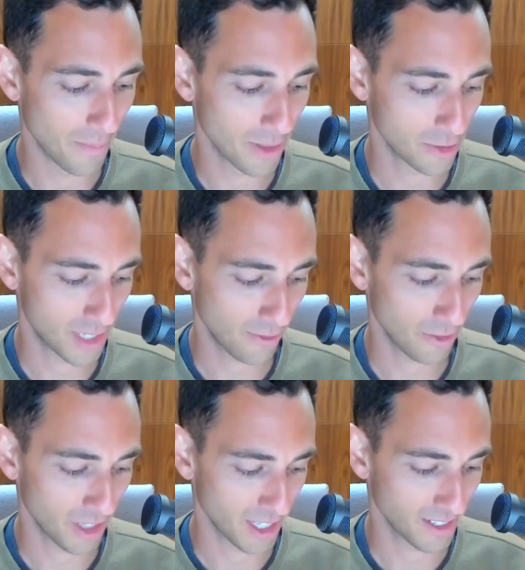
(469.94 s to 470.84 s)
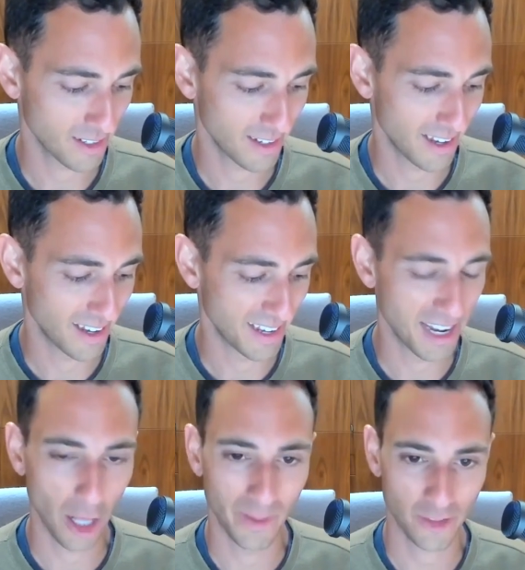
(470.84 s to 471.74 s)
there's definitely
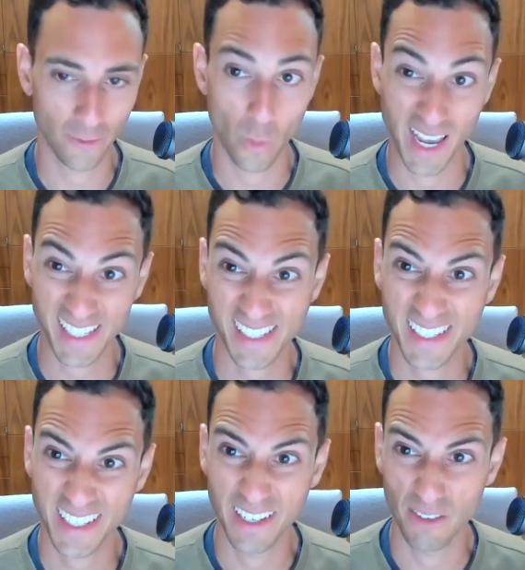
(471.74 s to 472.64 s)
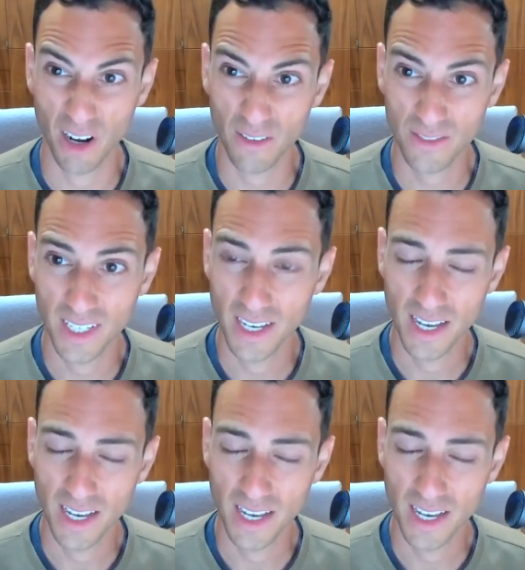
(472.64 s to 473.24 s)
an element of waste involved.